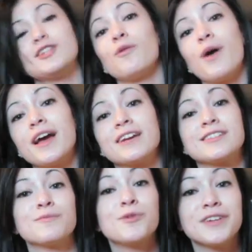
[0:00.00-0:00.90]
You know why? Because
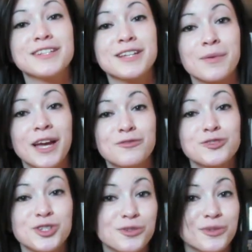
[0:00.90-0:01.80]
the movie is coming out in
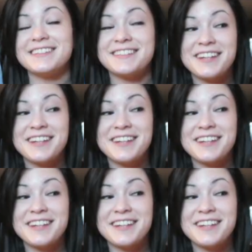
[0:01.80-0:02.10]
June.